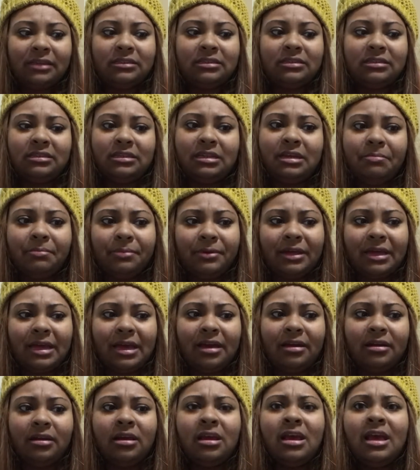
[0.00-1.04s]
to sleep
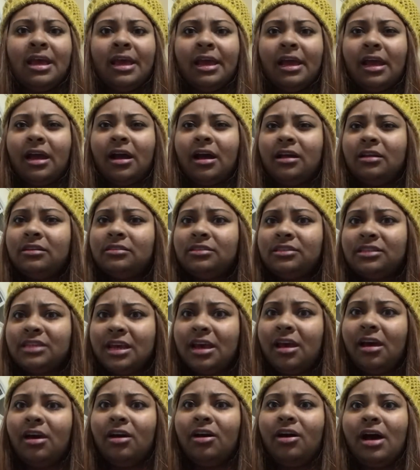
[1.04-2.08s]
again
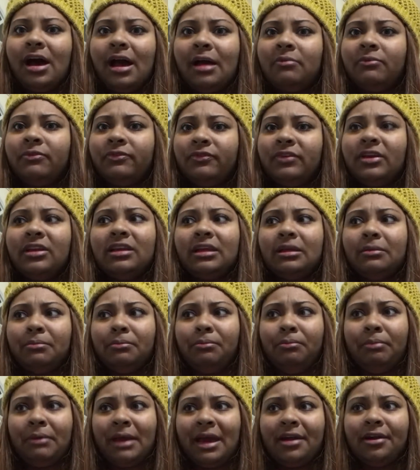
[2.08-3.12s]
until I'm feeling
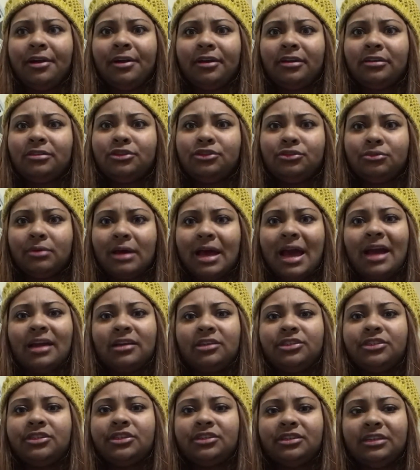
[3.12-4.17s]
better to
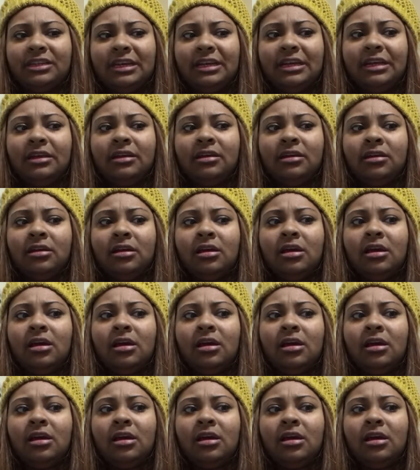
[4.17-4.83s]
actually